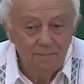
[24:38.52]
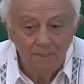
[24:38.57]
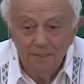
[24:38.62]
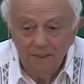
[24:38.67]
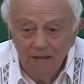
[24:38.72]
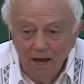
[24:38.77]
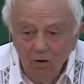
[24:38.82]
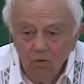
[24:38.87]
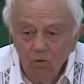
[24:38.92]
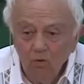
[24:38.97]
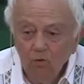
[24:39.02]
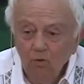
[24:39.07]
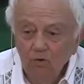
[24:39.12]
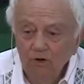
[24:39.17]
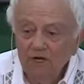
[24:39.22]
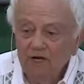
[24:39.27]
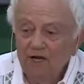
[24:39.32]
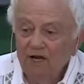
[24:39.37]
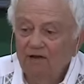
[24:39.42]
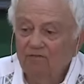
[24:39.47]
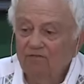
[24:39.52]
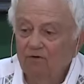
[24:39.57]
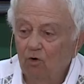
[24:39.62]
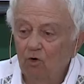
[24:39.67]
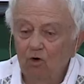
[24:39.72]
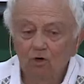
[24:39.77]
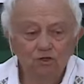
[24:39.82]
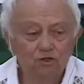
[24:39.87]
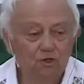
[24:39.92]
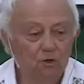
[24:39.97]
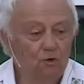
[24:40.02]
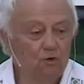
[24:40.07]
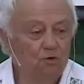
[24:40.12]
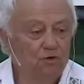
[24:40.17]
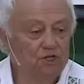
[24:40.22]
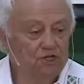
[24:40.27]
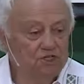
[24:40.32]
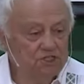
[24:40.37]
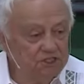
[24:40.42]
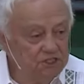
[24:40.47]
Now we have also
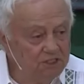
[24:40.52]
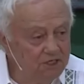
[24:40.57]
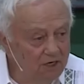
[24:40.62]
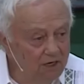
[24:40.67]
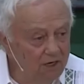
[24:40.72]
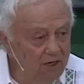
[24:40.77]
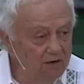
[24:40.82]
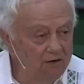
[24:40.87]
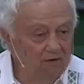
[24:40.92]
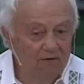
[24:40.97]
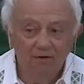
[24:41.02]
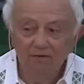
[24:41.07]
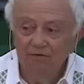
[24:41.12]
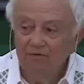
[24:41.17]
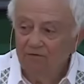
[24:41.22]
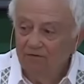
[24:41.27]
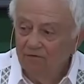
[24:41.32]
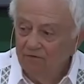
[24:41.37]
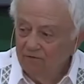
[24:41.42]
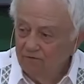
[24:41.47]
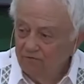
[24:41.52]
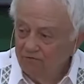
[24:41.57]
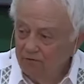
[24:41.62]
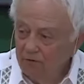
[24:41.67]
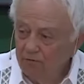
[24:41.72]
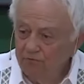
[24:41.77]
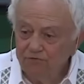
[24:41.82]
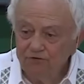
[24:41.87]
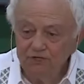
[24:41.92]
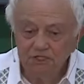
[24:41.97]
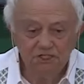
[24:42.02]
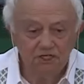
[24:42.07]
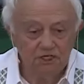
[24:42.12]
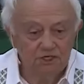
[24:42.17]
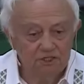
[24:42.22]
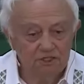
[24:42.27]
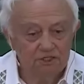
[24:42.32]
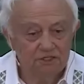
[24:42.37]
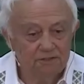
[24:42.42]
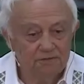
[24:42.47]
the seal from
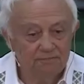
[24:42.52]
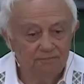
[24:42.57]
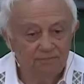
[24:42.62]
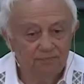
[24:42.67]
physics.